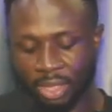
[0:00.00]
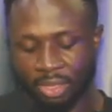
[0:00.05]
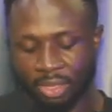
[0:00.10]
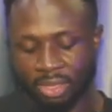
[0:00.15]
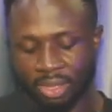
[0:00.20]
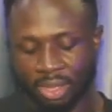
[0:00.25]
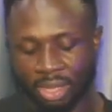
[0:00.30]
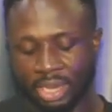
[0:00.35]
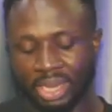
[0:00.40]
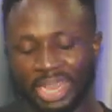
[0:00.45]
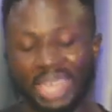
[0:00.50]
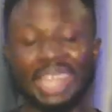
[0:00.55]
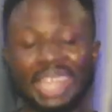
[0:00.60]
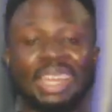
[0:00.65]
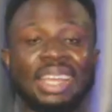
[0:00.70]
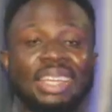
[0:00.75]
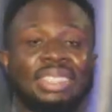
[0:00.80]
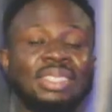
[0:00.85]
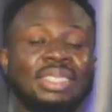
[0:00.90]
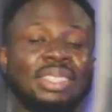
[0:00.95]
Then in
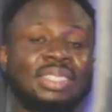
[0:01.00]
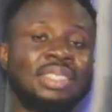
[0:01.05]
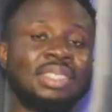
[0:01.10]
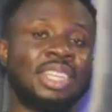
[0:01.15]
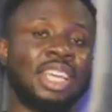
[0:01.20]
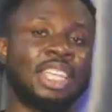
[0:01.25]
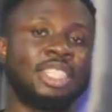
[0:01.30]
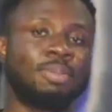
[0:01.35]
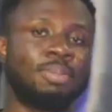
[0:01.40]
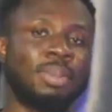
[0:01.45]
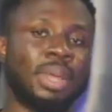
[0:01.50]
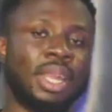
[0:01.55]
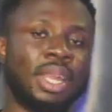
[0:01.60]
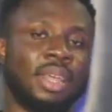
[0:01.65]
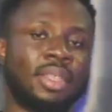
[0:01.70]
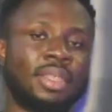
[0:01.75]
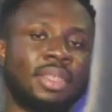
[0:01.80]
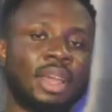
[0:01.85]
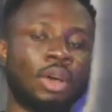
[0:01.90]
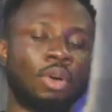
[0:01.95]
the 60th
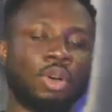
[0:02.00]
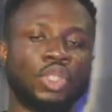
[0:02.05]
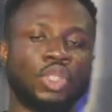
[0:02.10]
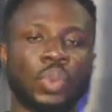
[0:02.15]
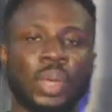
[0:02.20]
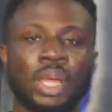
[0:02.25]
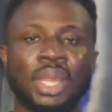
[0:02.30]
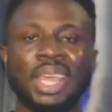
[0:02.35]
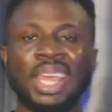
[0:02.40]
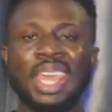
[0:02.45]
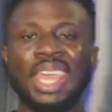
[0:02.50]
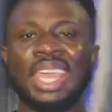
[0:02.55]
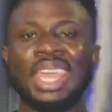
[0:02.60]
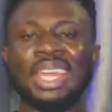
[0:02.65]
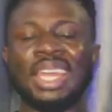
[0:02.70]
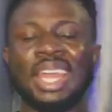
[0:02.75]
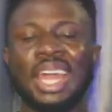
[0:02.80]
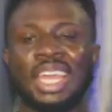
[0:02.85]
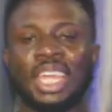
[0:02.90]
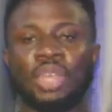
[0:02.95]
minute, that was when
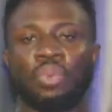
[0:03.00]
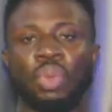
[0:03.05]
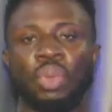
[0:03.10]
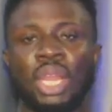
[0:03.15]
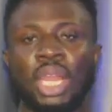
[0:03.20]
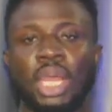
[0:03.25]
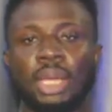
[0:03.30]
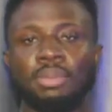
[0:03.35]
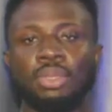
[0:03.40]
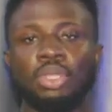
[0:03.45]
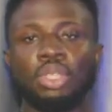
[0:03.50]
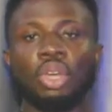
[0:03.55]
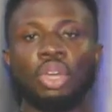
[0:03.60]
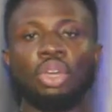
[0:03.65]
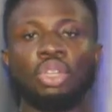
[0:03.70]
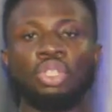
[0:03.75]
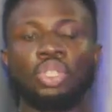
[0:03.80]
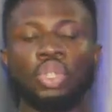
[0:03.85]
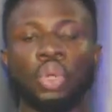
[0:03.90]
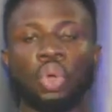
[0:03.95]
Inaki Williams
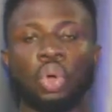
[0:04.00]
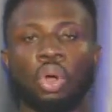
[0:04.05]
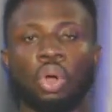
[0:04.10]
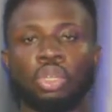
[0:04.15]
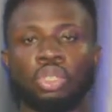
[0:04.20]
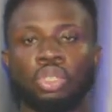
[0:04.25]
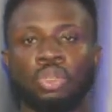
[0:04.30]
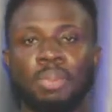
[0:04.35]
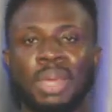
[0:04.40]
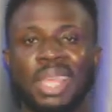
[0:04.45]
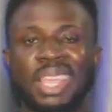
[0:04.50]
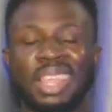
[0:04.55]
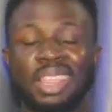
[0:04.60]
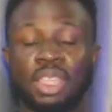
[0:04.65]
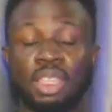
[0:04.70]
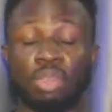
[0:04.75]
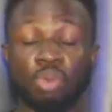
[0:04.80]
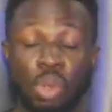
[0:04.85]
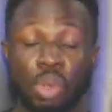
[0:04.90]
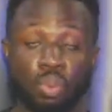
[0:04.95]
scored to make it
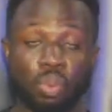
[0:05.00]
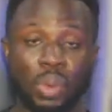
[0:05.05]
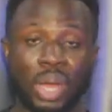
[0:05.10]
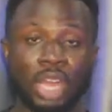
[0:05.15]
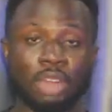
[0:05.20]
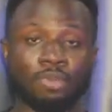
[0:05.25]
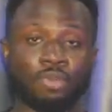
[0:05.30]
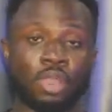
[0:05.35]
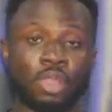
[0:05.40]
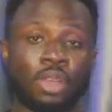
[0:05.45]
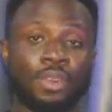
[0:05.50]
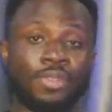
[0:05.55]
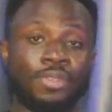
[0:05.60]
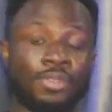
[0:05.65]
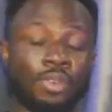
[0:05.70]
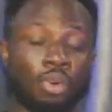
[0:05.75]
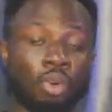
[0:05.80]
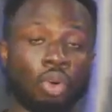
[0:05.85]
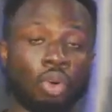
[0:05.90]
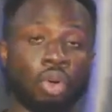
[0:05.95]
3-1
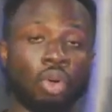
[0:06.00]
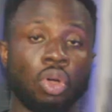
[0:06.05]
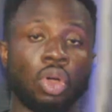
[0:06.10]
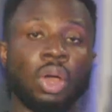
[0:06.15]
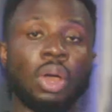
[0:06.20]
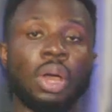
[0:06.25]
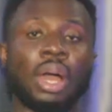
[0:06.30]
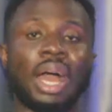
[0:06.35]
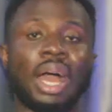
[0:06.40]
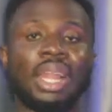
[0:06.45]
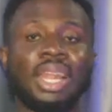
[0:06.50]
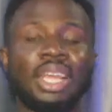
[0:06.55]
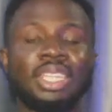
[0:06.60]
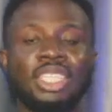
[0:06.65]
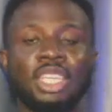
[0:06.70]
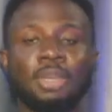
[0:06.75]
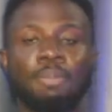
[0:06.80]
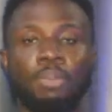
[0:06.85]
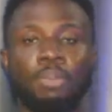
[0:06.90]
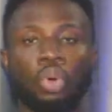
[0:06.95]
for
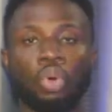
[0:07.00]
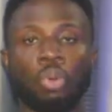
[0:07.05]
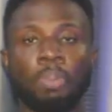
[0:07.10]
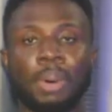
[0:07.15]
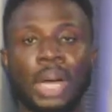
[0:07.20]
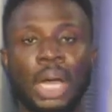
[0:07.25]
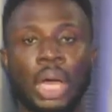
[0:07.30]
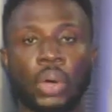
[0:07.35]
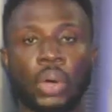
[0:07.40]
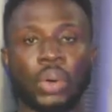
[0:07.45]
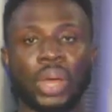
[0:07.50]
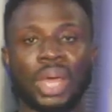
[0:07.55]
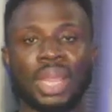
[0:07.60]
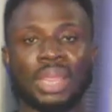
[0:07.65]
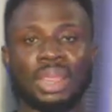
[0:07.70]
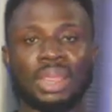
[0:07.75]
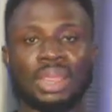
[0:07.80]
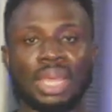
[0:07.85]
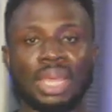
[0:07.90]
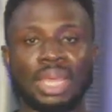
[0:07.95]
Athletic Bilbao
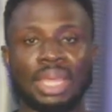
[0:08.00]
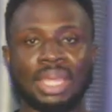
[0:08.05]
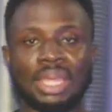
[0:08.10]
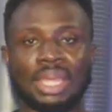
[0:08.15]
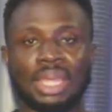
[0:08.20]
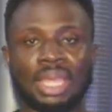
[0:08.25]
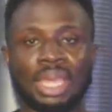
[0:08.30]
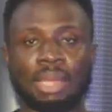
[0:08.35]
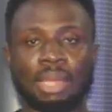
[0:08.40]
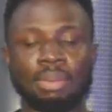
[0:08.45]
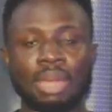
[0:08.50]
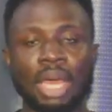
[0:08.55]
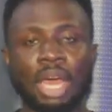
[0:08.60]
in the game.